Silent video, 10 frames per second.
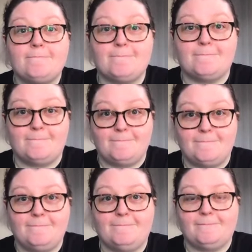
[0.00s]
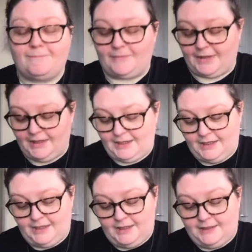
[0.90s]
Mm-hmm.
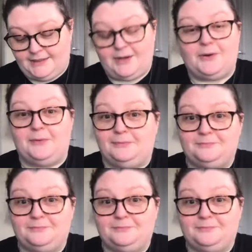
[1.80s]
So,